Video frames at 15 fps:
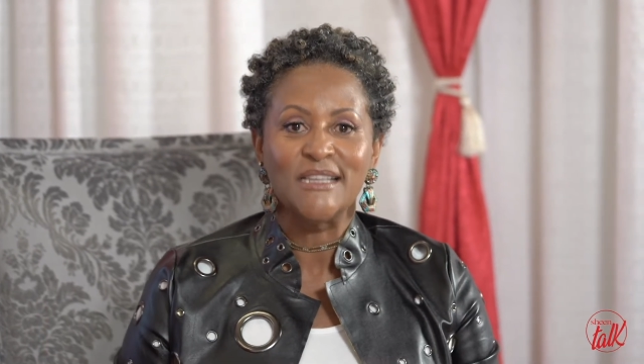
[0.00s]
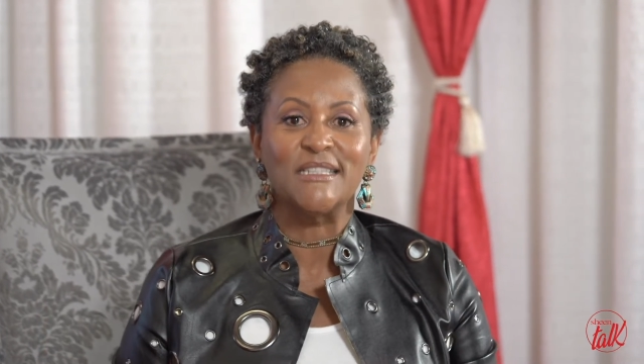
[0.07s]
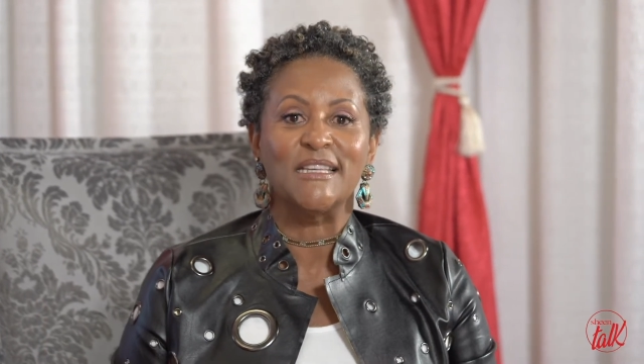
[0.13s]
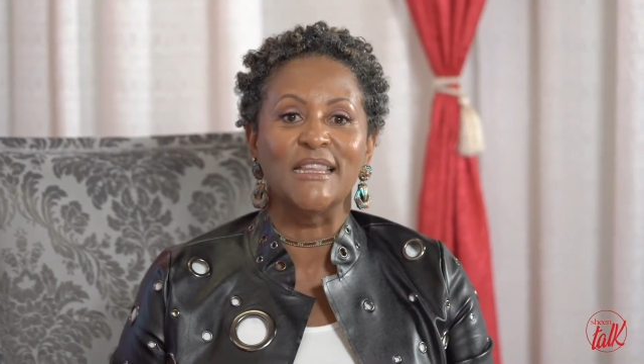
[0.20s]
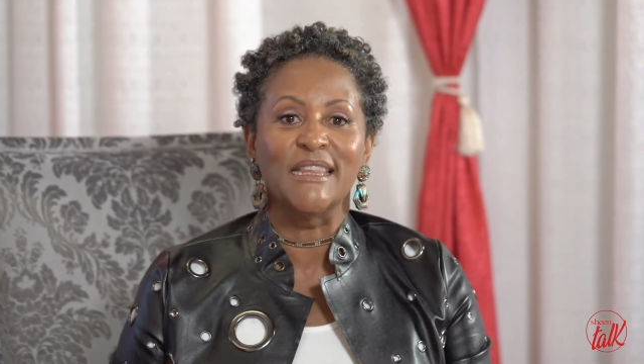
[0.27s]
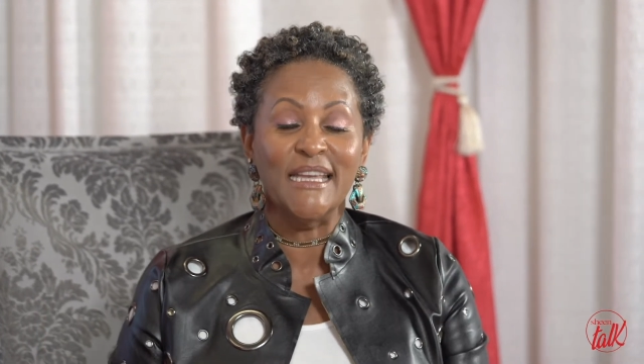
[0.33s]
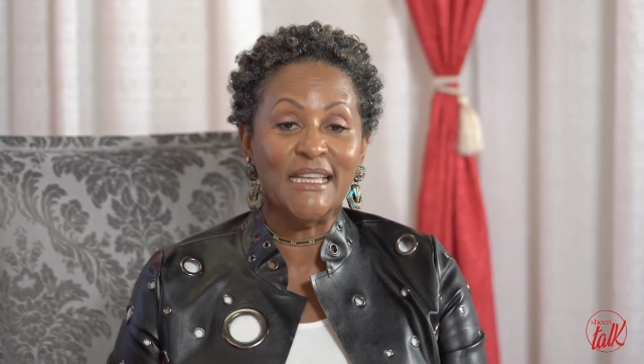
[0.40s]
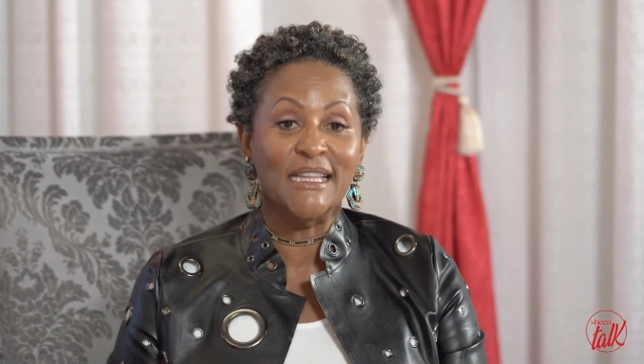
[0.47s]

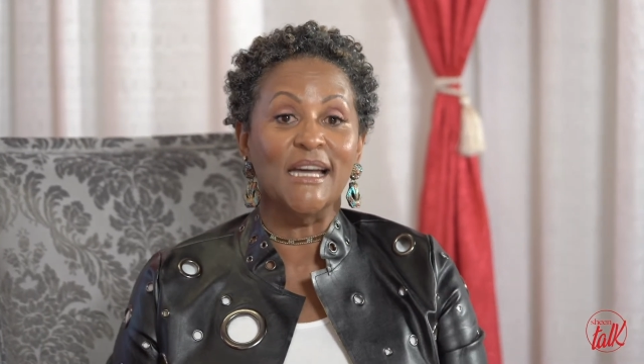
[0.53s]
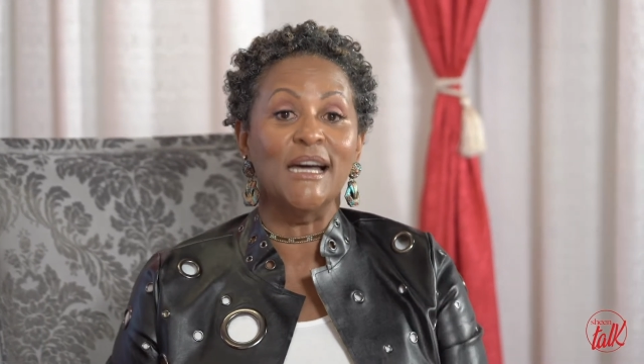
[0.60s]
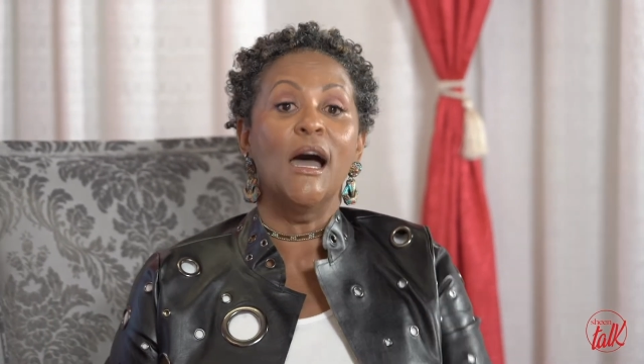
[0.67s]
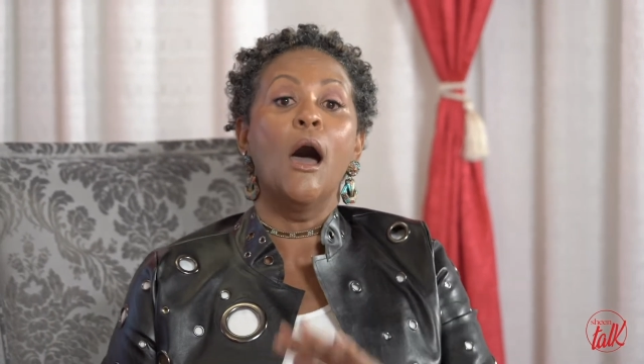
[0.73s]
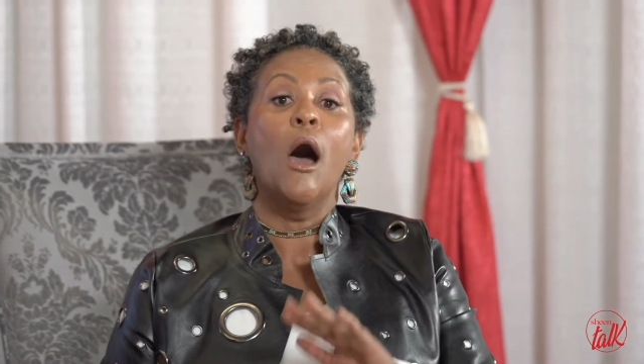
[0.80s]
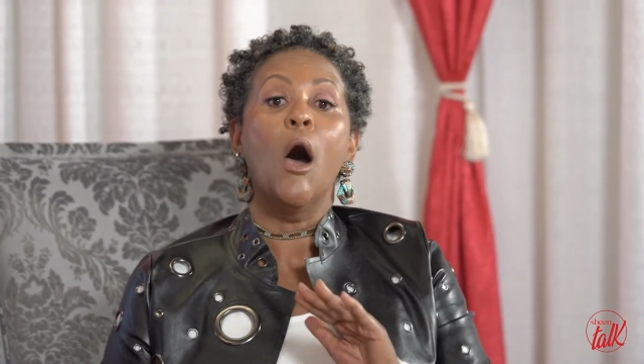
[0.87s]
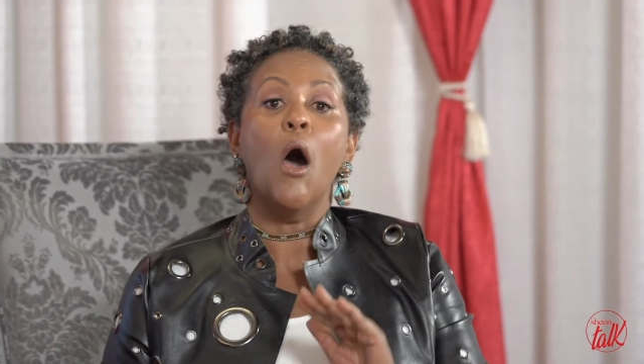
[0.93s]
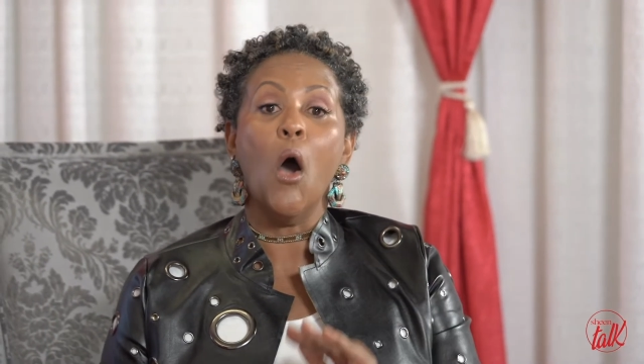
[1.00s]
Shelena
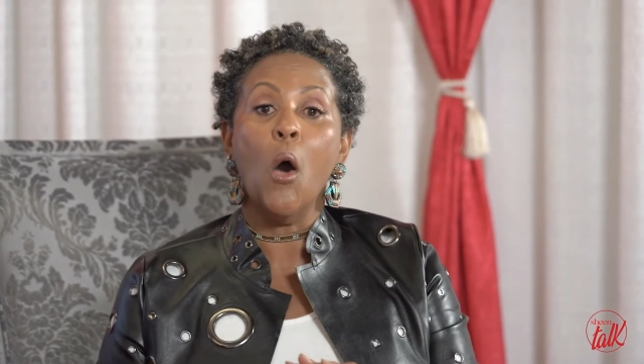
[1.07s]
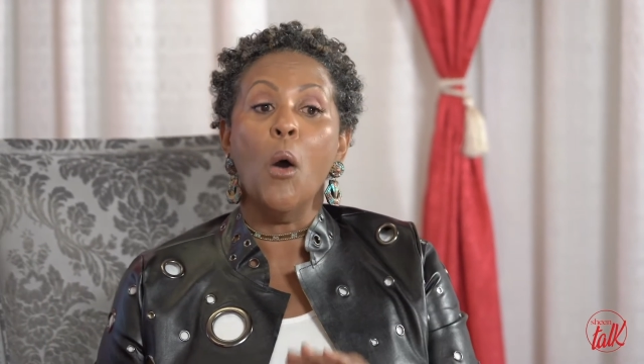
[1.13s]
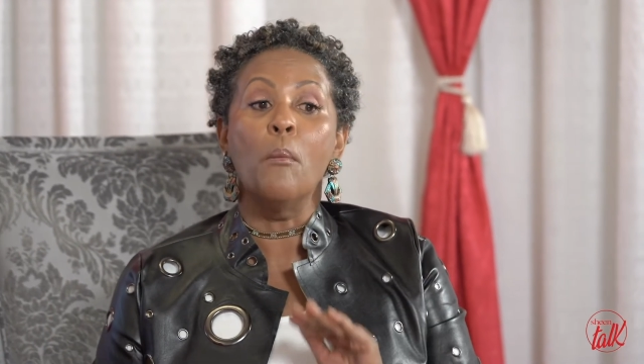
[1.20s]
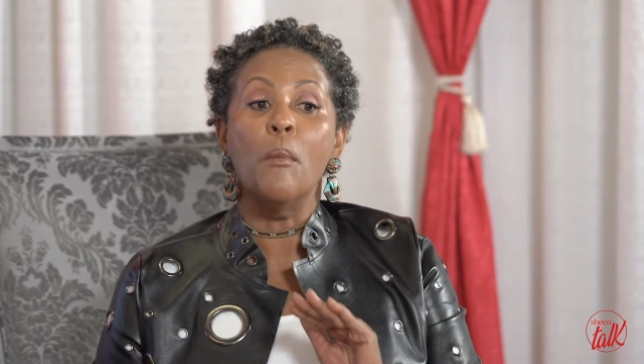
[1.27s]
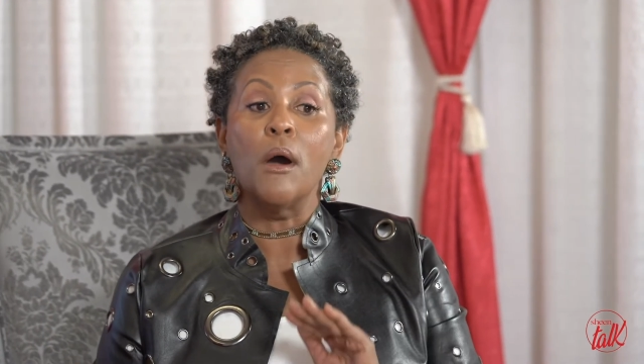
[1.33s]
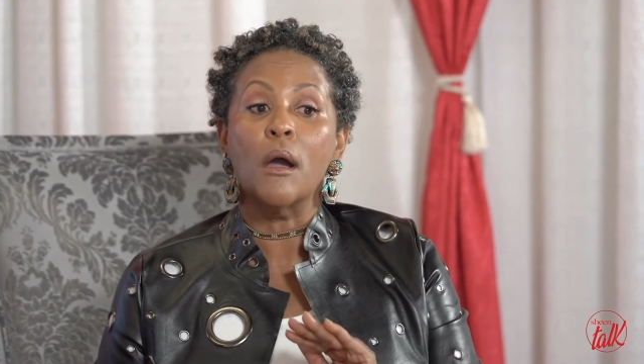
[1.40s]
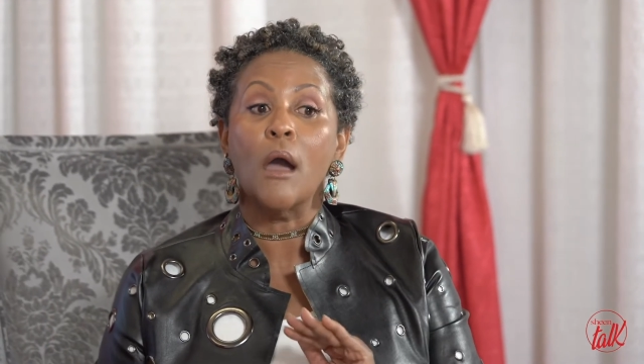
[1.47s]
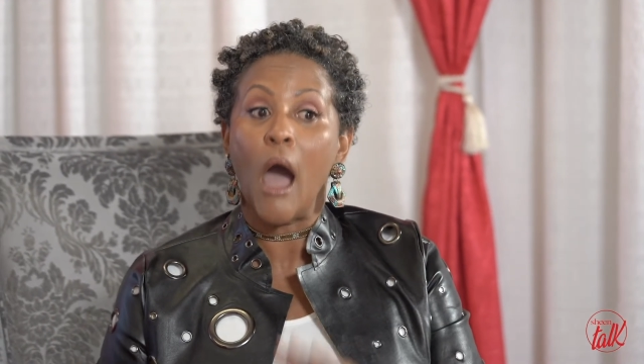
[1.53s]

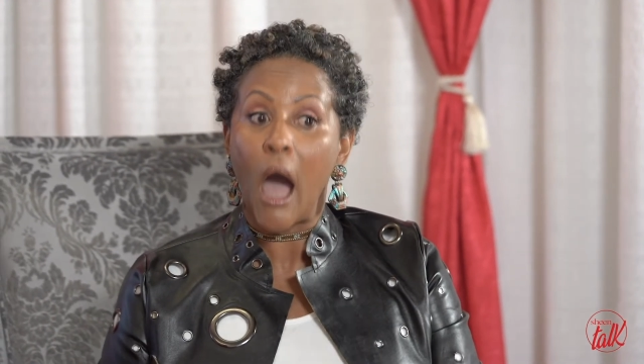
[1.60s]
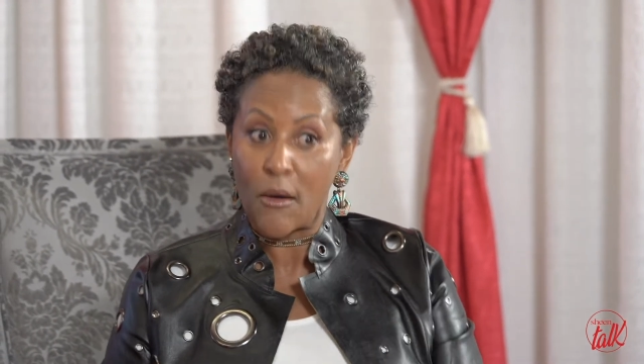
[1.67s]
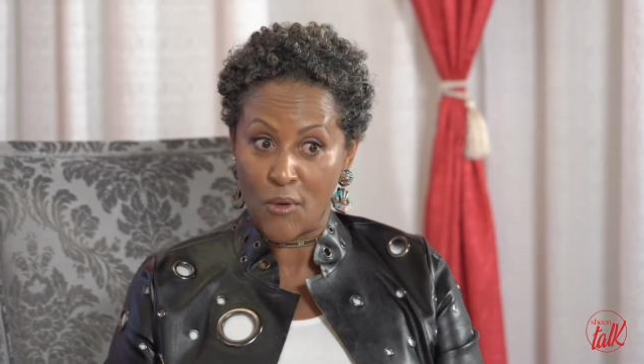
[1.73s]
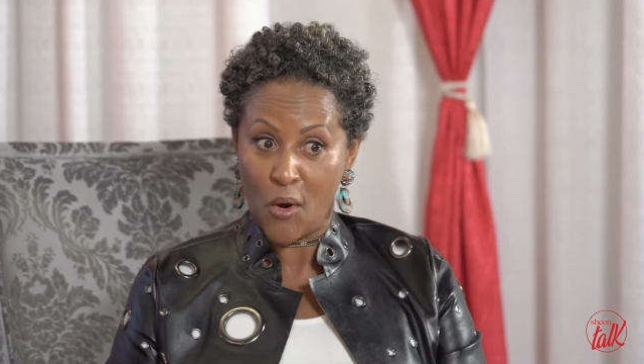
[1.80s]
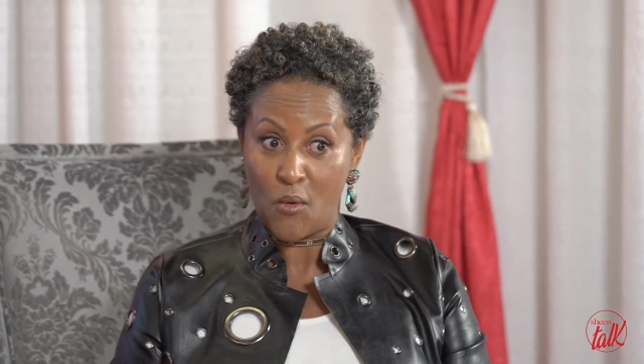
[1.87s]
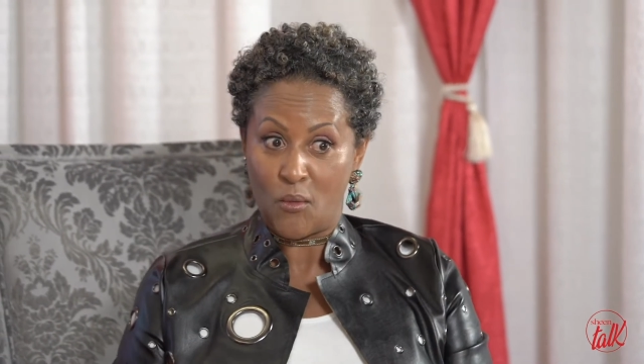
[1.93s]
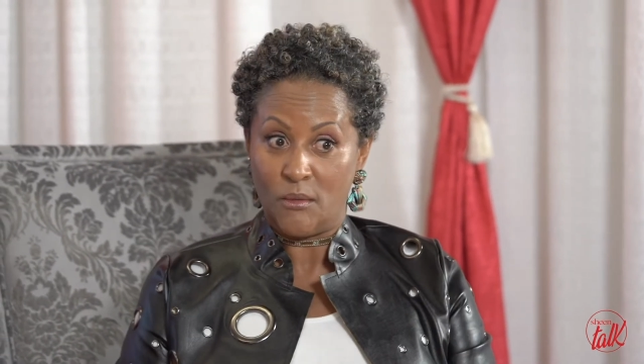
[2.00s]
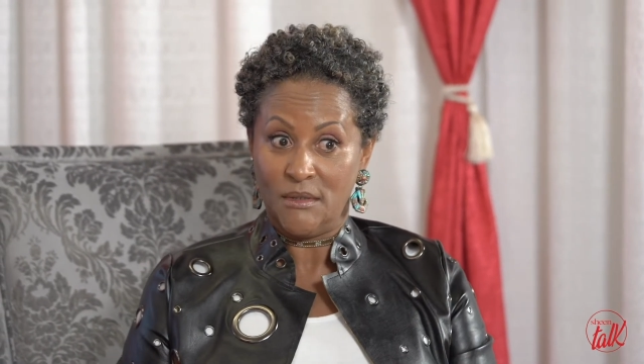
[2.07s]

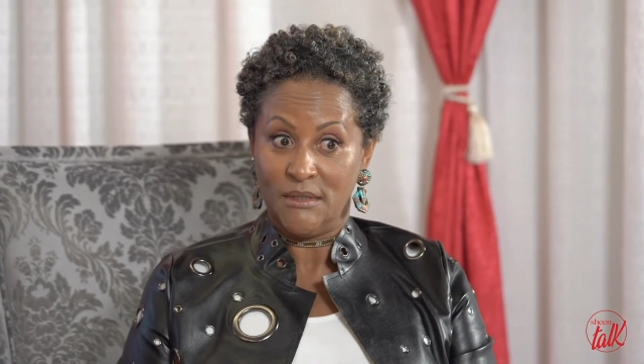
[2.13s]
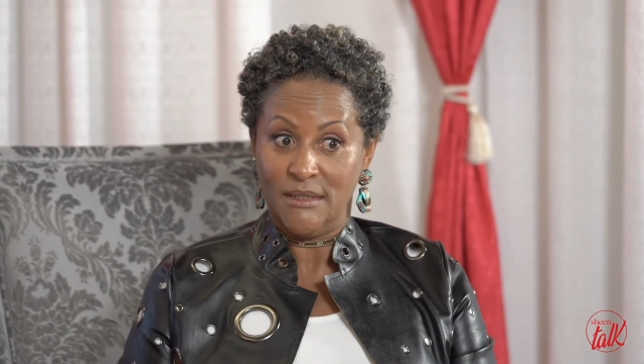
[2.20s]
Omokaro.